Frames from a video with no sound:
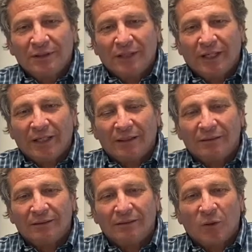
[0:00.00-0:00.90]

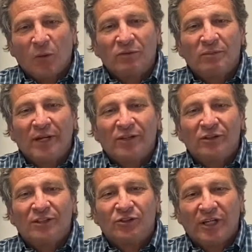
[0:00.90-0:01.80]
and no information
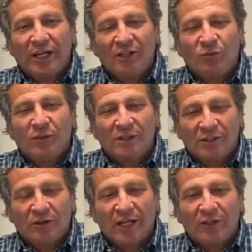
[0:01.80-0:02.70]
has changed, we
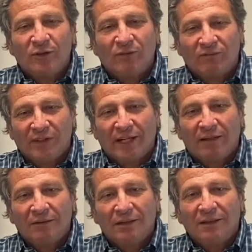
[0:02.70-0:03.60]
still like you to fill
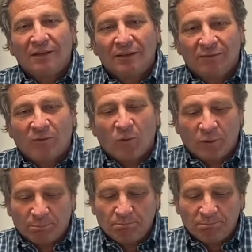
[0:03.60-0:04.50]
out the
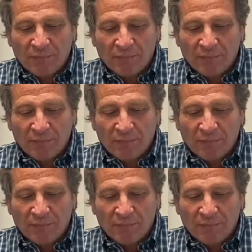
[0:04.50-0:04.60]
form.